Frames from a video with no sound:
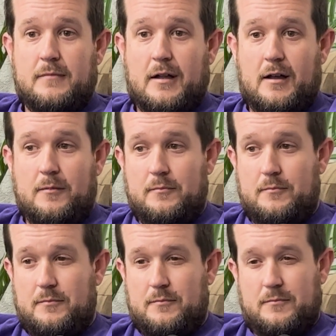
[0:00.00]
I'm
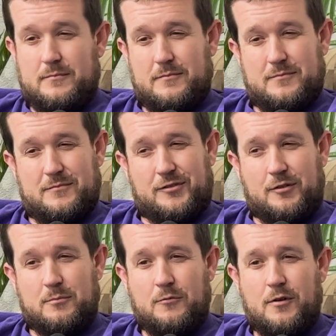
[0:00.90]

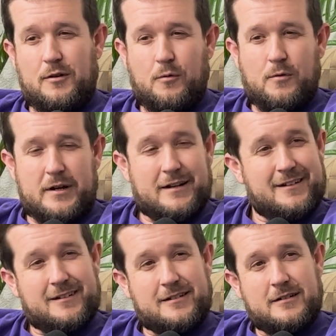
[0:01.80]
somewhat
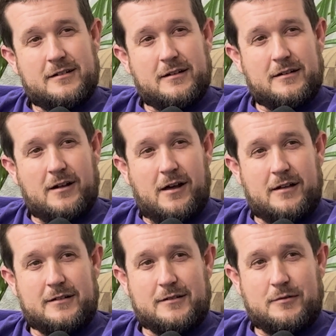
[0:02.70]
oriented, not
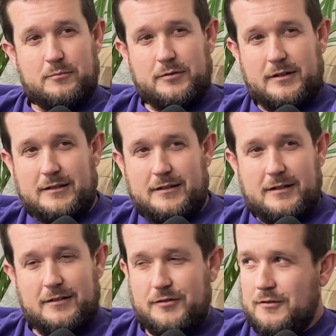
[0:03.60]

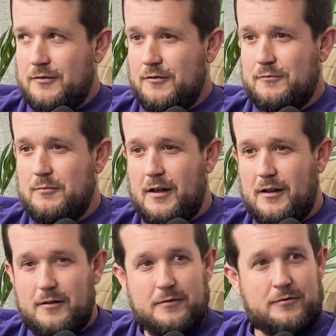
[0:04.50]
completely sure of
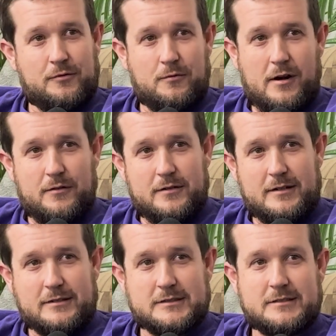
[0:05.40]
my surroundings.